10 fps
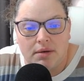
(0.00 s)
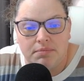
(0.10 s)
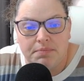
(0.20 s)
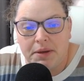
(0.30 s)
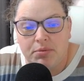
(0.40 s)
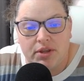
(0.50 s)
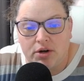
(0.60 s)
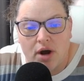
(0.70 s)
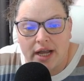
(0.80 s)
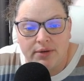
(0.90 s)
people that are
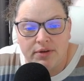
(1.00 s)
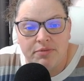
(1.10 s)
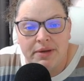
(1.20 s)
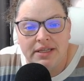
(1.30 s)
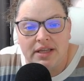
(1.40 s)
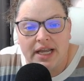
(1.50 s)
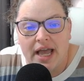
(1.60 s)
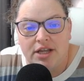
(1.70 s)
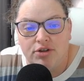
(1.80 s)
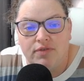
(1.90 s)
hiking with me, like,
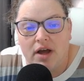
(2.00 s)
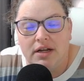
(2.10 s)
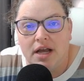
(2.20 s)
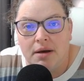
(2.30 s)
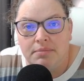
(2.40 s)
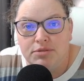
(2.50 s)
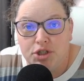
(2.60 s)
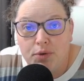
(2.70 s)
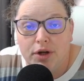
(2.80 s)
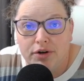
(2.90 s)
hey, you've got to come
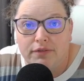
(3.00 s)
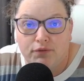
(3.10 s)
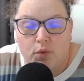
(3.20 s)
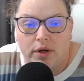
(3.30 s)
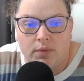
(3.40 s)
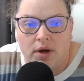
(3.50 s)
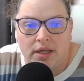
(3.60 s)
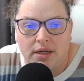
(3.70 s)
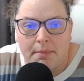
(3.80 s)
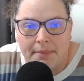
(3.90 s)

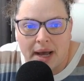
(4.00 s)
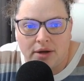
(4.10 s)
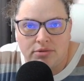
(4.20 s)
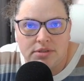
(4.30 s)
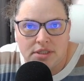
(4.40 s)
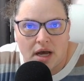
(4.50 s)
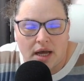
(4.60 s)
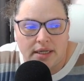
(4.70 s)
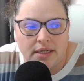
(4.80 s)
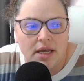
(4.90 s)
241 miles to
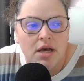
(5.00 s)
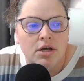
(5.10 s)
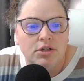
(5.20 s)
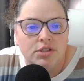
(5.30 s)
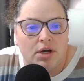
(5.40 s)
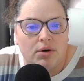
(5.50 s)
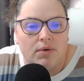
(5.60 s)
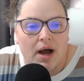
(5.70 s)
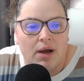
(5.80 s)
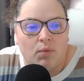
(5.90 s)
hike. So
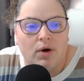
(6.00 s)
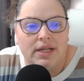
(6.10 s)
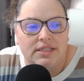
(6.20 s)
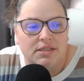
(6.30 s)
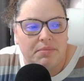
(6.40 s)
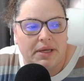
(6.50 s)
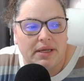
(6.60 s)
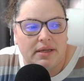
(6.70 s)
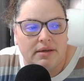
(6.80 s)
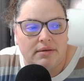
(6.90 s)
I want it to
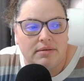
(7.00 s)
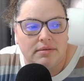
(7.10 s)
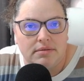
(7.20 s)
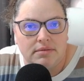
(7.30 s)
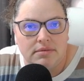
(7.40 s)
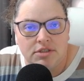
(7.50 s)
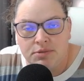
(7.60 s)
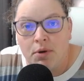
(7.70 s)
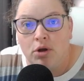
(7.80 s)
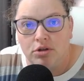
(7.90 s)
be
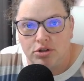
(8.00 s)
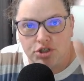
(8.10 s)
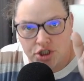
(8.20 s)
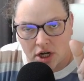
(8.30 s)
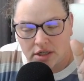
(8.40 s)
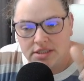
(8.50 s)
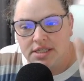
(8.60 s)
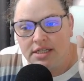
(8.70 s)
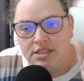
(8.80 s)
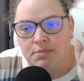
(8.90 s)
smaller chunks
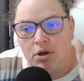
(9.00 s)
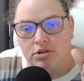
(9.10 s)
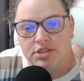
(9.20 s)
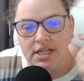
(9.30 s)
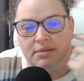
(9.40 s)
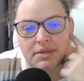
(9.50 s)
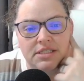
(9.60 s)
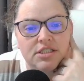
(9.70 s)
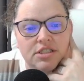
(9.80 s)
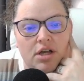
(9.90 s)
and smaller
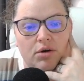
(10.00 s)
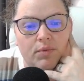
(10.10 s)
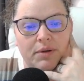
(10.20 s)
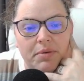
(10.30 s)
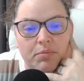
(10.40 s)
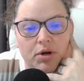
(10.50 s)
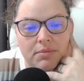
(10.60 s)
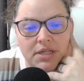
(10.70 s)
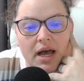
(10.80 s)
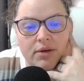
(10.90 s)
segments. So when people come
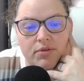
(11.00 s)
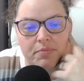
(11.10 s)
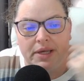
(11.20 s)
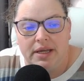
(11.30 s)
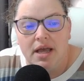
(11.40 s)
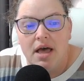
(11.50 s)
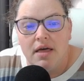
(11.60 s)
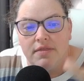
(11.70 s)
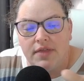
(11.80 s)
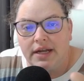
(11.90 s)
to hike with me,
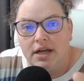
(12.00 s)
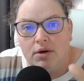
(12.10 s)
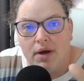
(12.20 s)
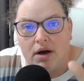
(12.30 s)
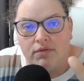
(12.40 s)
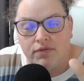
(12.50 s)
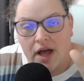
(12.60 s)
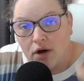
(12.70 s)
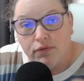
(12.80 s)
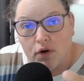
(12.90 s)
they know
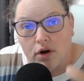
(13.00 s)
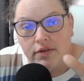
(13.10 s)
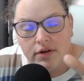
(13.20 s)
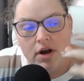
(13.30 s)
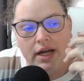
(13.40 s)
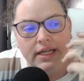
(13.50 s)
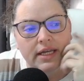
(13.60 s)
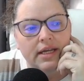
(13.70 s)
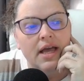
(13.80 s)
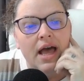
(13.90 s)
how far they're
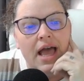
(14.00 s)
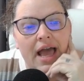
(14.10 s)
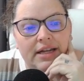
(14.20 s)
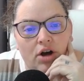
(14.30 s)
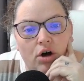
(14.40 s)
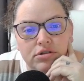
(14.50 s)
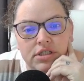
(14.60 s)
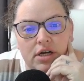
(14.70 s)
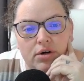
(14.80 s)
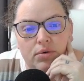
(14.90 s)
hiking. And
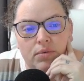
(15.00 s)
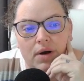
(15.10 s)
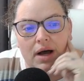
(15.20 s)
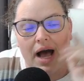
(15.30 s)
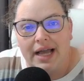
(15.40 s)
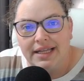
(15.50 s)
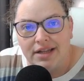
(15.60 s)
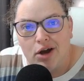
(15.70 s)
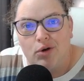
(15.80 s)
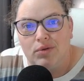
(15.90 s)
also I
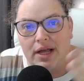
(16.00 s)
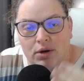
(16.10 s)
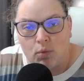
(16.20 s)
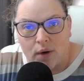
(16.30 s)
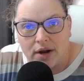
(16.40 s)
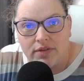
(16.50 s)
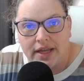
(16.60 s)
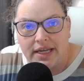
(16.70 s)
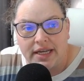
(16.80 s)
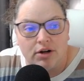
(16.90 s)
know like where they
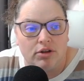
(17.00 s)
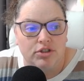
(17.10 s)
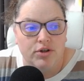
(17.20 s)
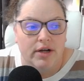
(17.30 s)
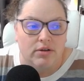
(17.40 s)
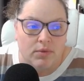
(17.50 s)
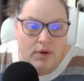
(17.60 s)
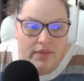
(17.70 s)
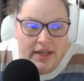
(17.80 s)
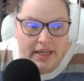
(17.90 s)
can get on the trail and where
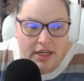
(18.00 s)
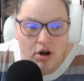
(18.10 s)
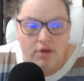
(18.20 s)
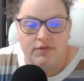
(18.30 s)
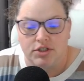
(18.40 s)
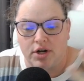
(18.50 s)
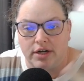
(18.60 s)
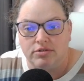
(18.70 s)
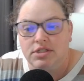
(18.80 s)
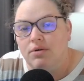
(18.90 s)
they can get off the
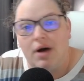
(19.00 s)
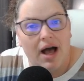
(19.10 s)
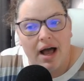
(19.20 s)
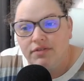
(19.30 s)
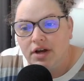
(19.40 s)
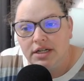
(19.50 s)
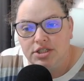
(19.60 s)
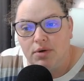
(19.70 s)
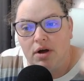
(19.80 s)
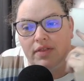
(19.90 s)
trail. So I've got to
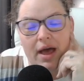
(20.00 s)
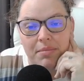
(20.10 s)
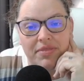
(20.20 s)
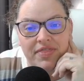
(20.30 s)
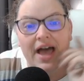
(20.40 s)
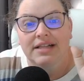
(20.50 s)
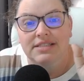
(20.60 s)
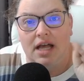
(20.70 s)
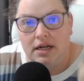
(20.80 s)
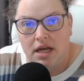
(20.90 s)
do all that, but that's
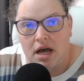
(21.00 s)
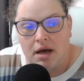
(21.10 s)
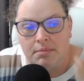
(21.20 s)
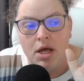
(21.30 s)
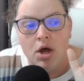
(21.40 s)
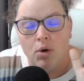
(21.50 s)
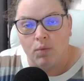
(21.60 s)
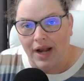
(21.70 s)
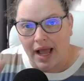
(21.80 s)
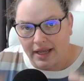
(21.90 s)
got to come
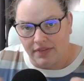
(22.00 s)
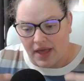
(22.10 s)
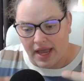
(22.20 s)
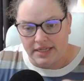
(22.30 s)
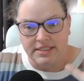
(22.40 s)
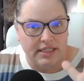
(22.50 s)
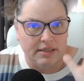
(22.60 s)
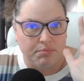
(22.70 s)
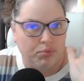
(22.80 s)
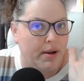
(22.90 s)
when I get the
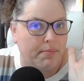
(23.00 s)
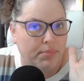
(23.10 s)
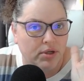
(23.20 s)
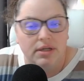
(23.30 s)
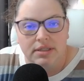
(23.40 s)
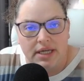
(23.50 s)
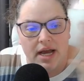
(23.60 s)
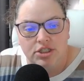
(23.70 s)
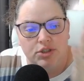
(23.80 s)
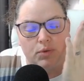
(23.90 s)
AT prep book, the
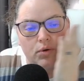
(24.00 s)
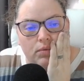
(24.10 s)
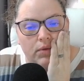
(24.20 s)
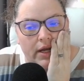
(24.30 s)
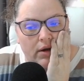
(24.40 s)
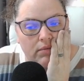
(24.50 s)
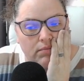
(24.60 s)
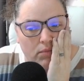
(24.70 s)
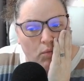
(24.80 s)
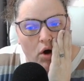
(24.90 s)
actual like
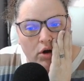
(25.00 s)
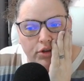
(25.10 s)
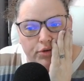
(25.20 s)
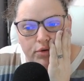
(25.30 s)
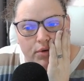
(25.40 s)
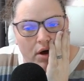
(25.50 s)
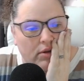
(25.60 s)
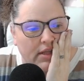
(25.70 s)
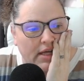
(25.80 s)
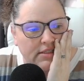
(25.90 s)
walk through all
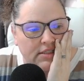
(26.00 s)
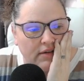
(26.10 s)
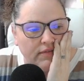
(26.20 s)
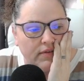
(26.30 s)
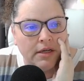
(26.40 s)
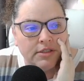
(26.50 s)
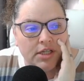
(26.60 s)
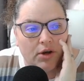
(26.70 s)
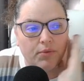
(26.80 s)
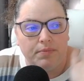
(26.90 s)
of that stuff.
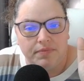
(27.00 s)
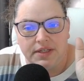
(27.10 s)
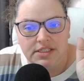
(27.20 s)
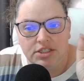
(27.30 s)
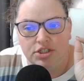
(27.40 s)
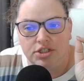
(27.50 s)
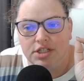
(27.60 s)
So this is just